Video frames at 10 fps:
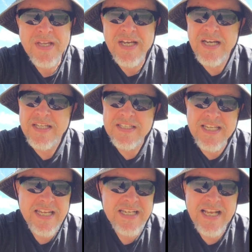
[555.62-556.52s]
the
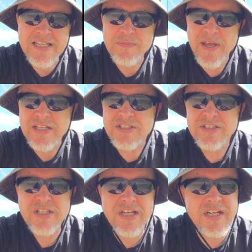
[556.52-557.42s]
technical
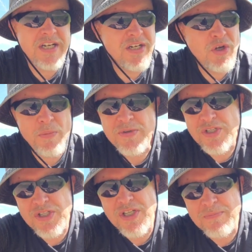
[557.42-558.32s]
aspects,
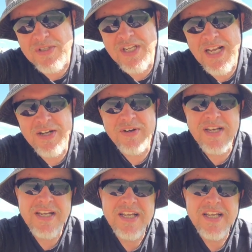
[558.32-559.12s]
composition in particular, I